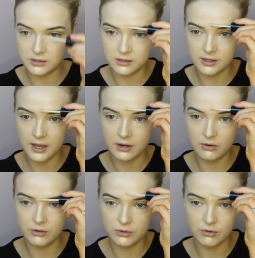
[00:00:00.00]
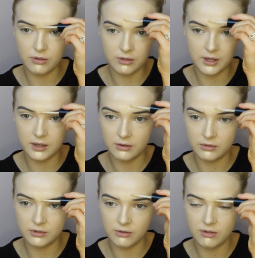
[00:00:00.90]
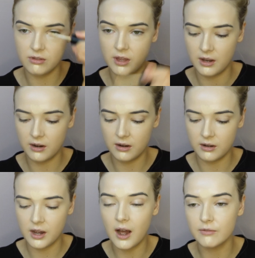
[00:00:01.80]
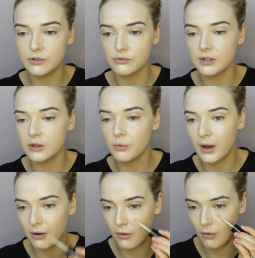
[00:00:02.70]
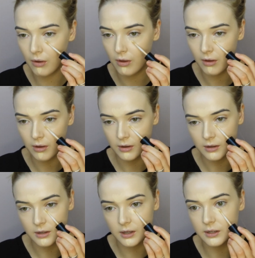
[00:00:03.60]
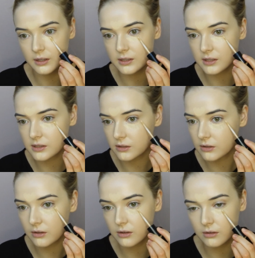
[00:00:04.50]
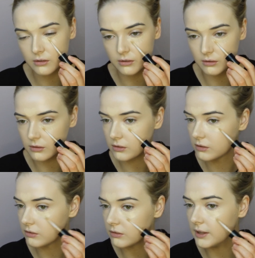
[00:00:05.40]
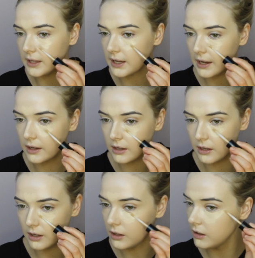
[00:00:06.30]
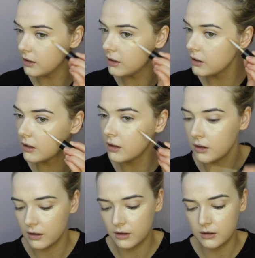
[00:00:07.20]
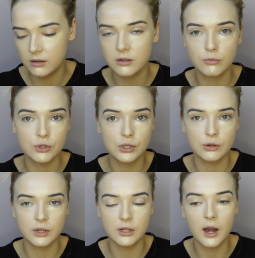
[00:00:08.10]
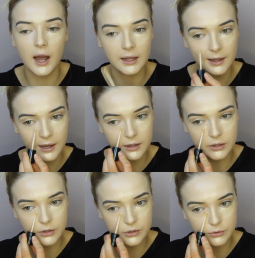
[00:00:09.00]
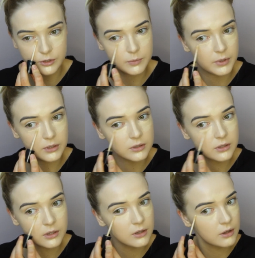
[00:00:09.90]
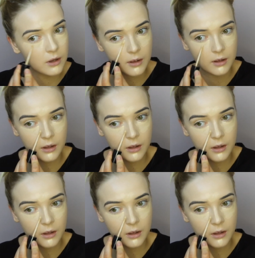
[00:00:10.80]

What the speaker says: it's like not too thick, not too thin, covers really well, and it doesn't look really cakey. Just going to highlight the usual spots